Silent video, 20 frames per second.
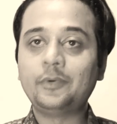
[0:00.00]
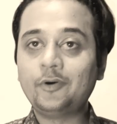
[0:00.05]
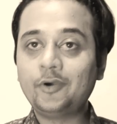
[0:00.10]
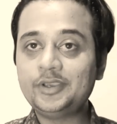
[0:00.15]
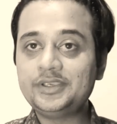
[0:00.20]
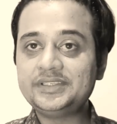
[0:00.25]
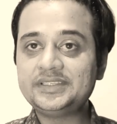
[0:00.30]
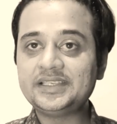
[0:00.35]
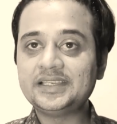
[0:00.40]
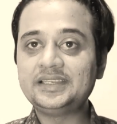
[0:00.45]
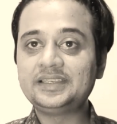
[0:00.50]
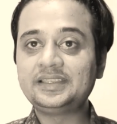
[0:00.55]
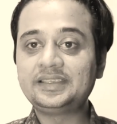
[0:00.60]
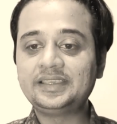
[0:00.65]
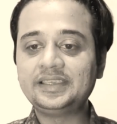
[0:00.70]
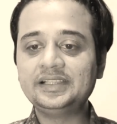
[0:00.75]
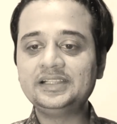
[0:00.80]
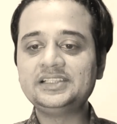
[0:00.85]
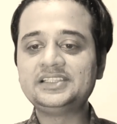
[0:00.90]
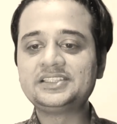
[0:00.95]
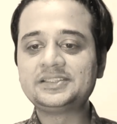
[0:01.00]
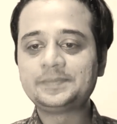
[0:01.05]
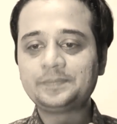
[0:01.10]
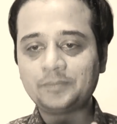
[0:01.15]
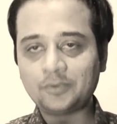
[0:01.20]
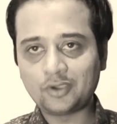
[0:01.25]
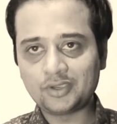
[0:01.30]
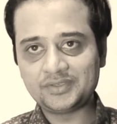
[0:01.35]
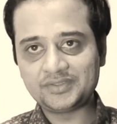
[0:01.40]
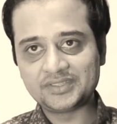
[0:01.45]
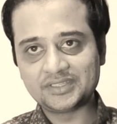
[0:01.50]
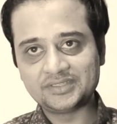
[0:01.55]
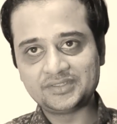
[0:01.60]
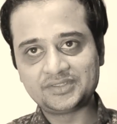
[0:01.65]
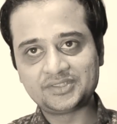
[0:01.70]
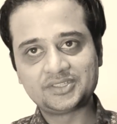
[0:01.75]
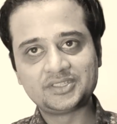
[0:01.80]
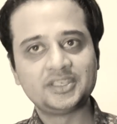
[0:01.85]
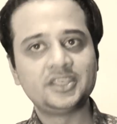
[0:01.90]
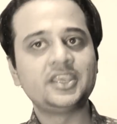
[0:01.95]
Poison kills
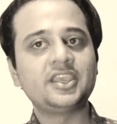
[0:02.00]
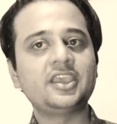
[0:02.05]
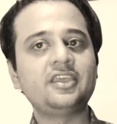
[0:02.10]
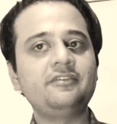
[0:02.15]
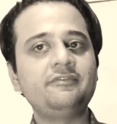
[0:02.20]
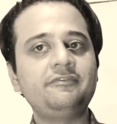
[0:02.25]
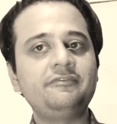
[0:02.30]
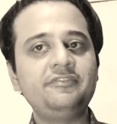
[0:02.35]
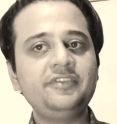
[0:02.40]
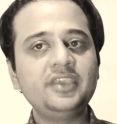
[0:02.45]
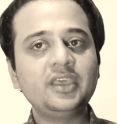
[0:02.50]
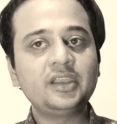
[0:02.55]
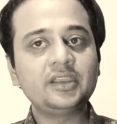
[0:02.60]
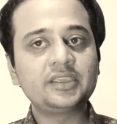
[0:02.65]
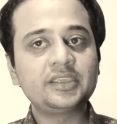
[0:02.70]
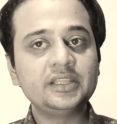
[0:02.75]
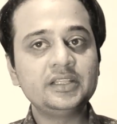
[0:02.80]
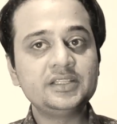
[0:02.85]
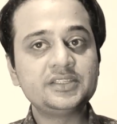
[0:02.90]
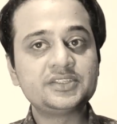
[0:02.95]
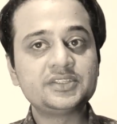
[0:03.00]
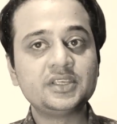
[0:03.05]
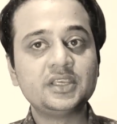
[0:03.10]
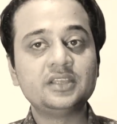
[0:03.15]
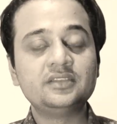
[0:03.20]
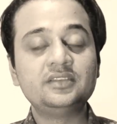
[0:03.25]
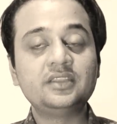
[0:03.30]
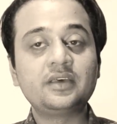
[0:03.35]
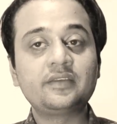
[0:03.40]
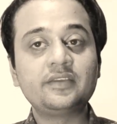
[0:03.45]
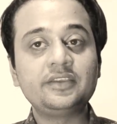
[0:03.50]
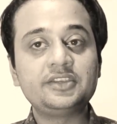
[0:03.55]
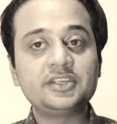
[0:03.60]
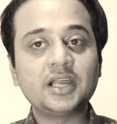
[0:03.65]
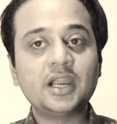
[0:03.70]
poisons, and fear kills the